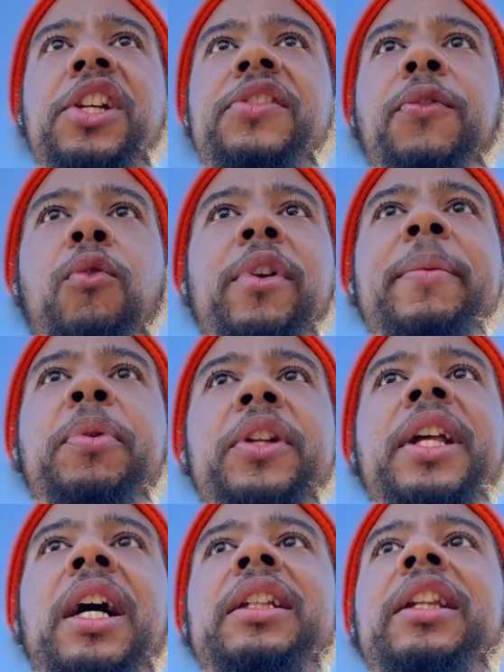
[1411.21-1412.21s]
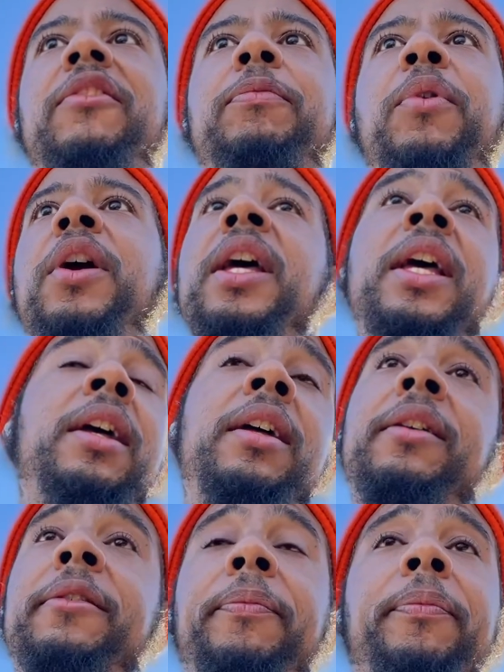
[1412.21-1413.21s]
just for reproductive.
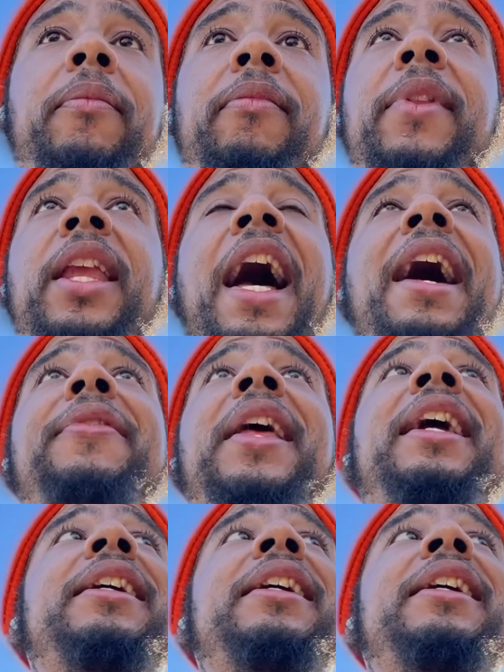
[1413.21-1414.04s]
I